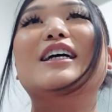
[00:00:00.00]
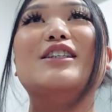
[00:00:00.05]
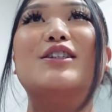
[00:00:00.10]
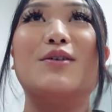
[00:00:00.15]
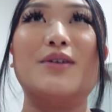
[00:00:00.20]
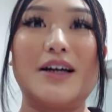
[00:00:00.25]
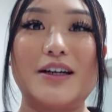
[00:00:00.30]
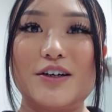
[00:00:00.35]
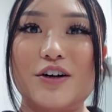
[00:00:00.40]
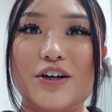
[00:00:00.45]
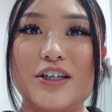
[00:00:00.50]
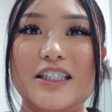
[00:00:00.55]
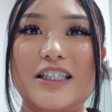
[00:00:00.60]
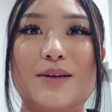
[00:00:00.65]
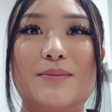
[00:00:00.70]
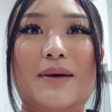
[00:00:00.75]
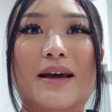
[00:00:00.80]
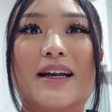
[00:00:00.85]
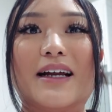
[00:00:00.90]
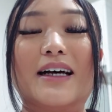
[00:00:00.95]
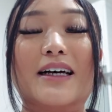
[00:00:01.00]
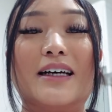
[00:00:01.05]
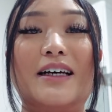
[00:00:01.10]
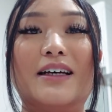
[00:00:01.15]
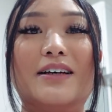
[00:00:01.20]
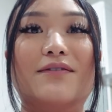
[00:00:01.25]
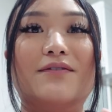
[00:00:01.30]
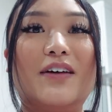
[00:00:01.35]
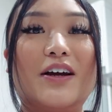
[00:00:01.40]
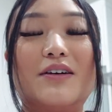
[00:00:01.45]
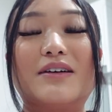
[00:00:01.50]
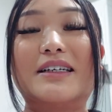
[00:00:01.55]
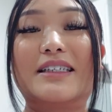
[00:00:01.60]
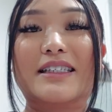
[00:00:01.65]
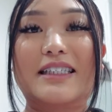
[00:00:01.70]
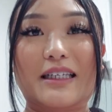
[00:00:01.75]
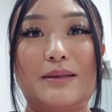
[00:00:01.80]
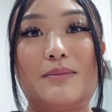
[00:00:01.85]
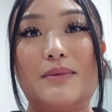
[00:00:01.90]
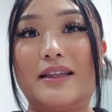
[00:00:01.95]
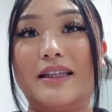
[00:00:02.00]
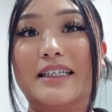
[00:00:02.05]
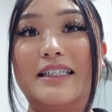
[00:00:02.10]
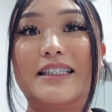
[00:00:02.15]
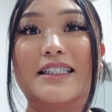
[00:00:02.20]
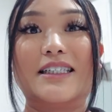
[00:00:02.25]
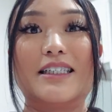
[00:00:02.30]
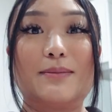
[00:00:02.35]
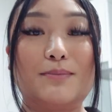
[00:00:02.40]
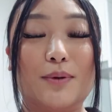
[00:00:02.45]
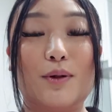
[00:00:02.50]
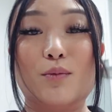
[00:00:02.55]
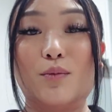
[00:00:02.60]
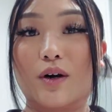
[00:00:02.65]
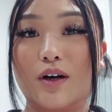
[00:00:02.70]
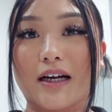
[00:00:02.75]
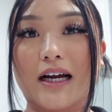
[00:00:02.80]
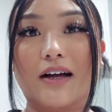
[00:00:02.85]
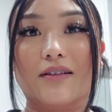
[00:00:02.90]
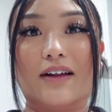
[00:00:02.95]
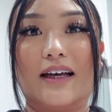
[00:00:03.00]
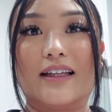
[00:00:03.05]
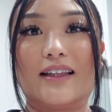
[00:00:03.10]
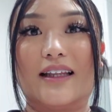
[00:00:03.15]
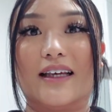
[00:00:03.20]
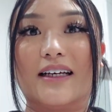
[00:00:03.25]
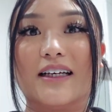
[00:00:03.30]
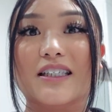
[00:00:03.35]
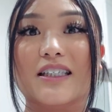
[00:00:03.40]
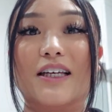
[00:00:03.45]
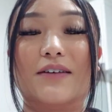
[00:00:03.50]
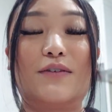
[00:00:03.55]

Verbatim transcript: don't underestimate a very seemingly simple workout like this.